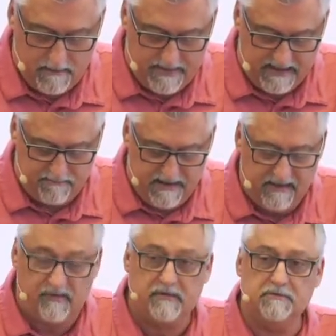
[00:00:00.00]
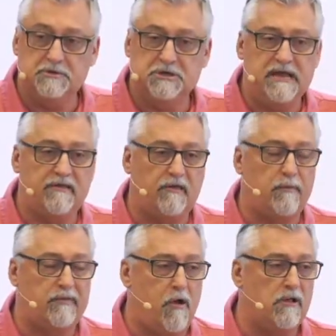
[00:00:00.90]
That means Jesus
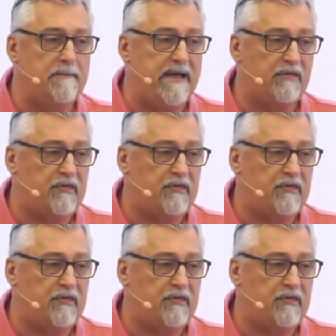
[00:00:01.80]
was all about